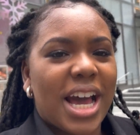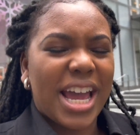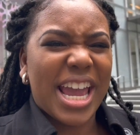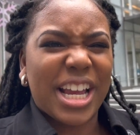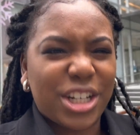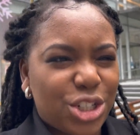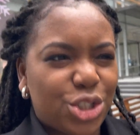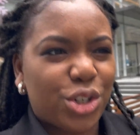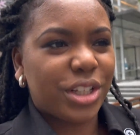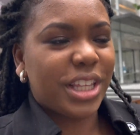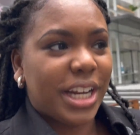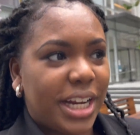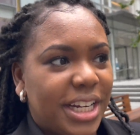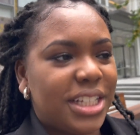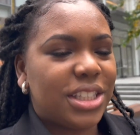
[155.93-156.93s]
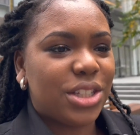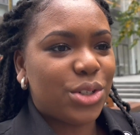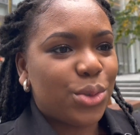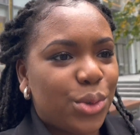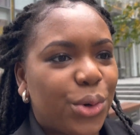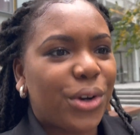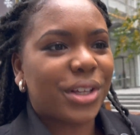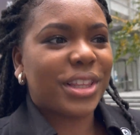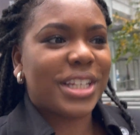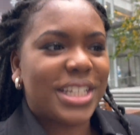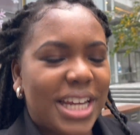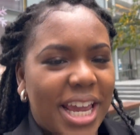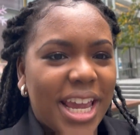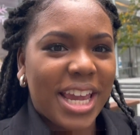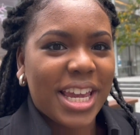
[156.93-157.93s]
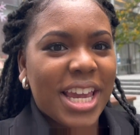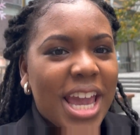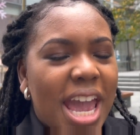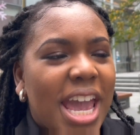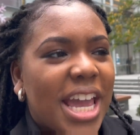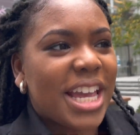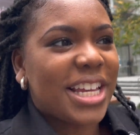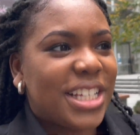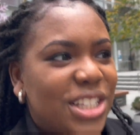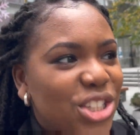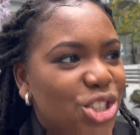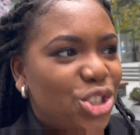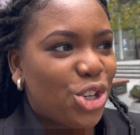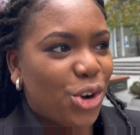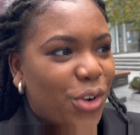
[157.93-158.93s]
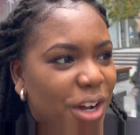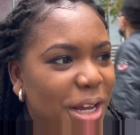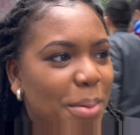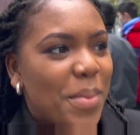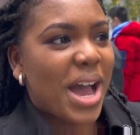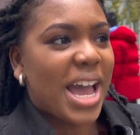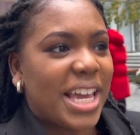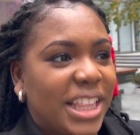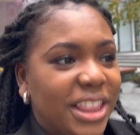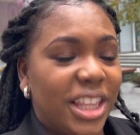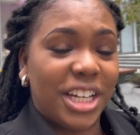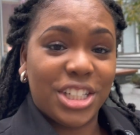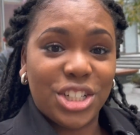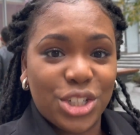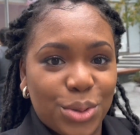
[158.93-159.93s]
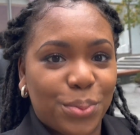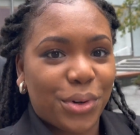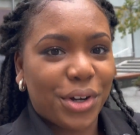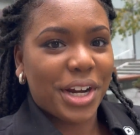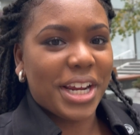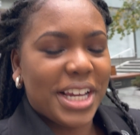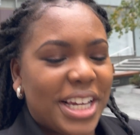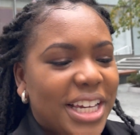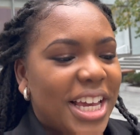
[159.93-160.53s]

extra that I need to do during the day is during my lunch break.